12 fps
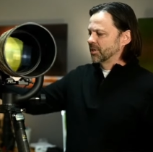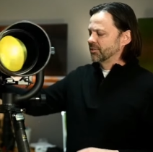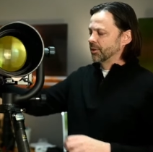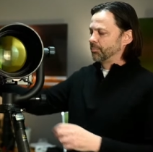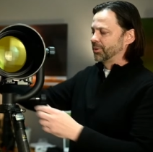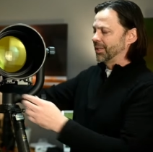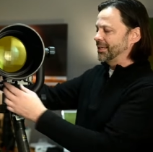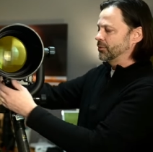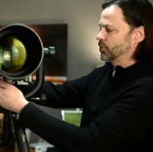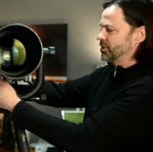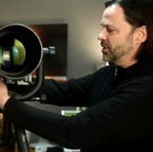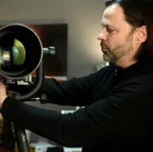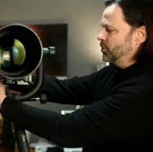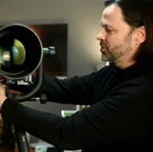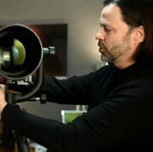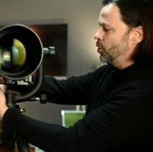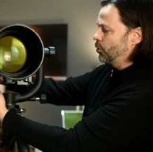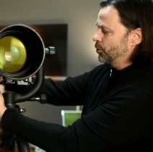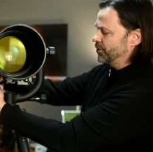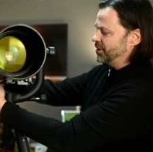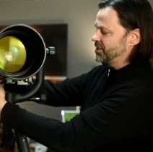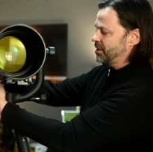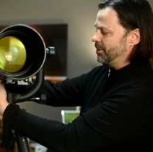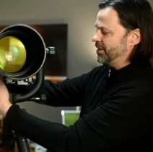the plate was was longer
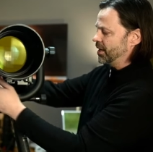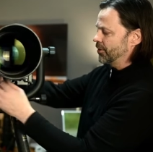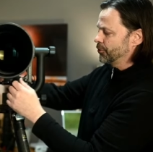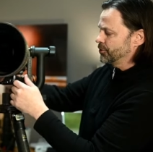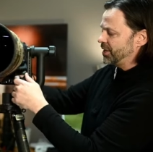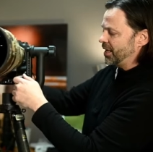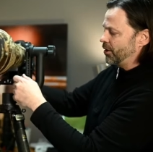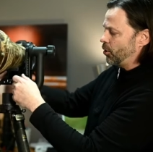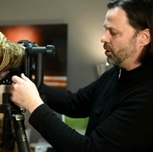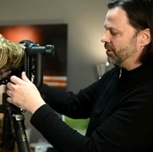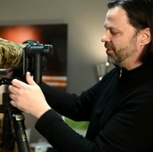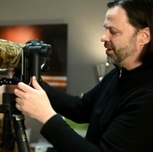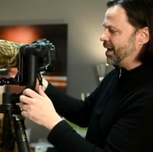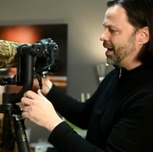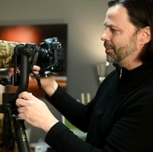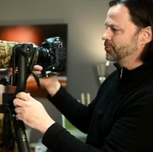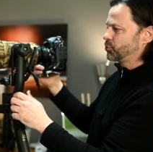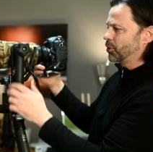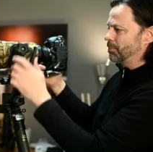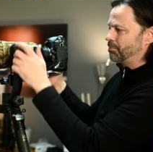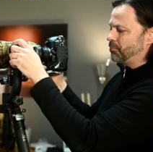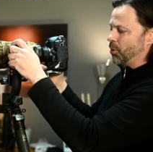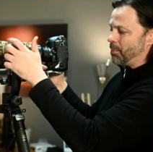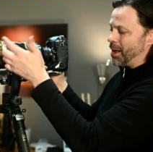than some of the others, and all of the knobs were
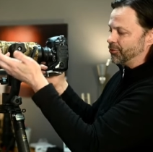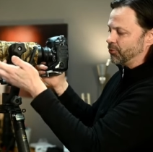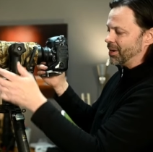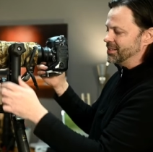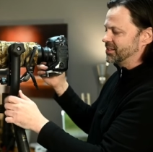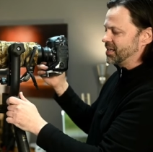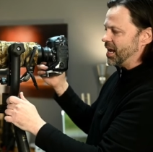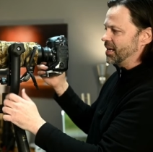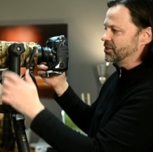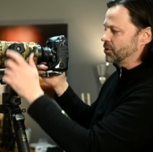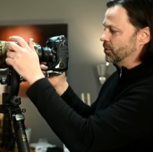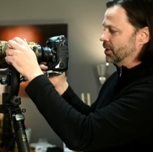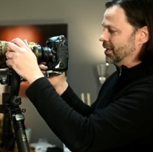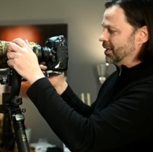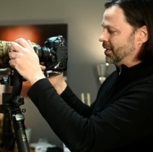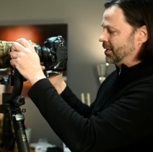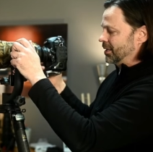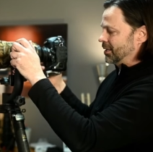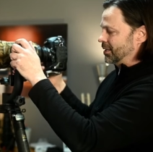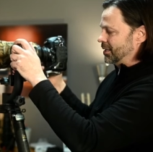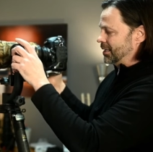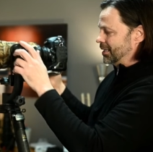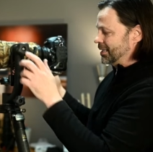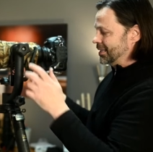were about the right size. So
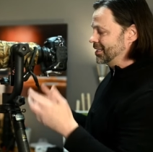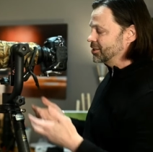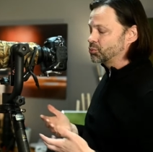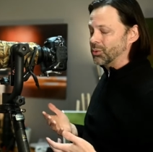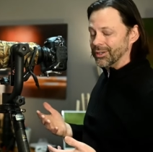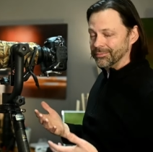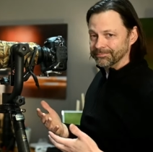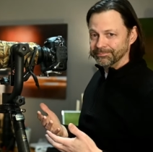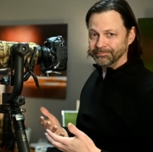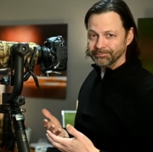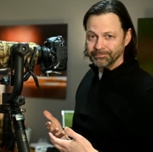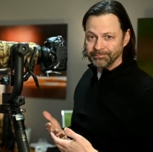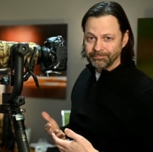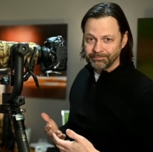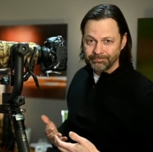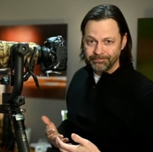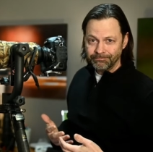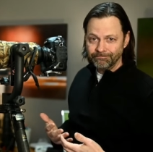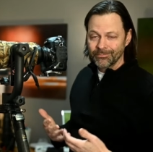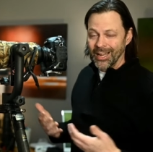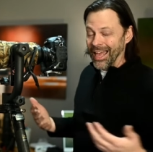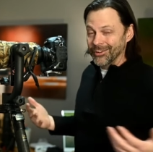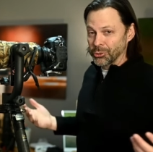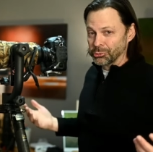this one
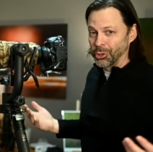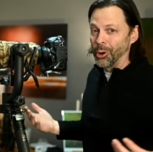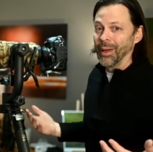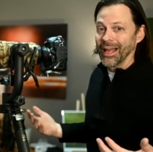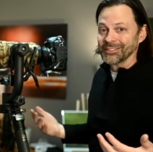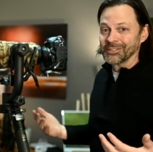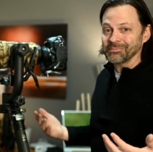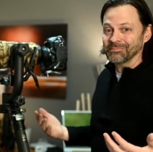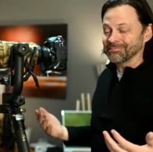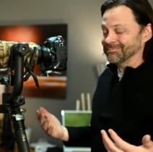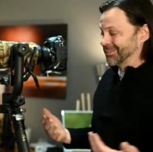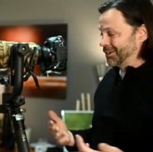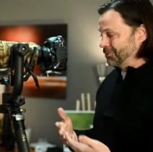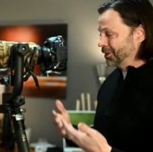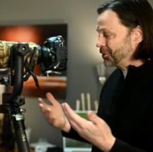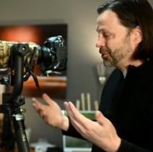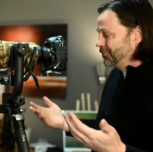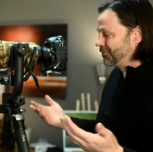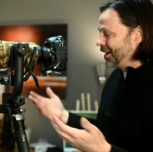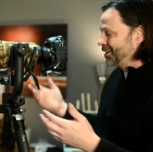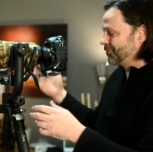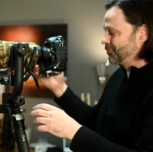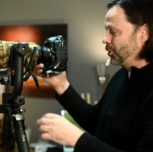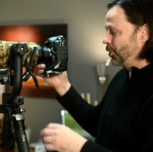had no drawbacks. really couldn't find a
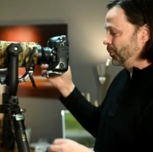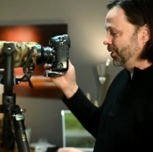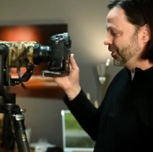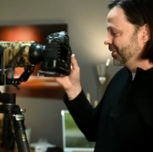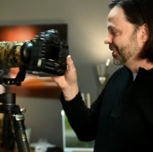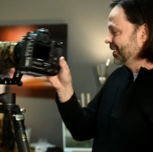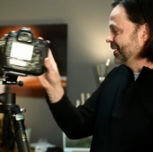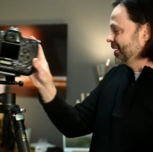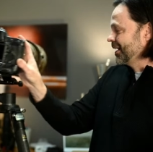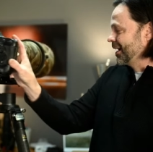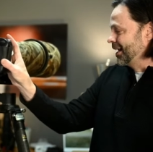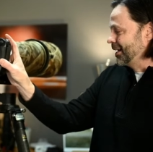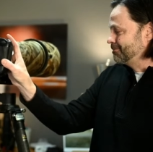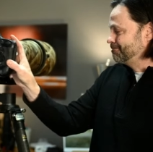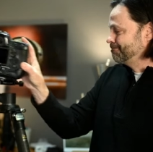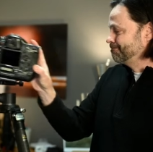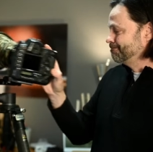flaw with it. Um,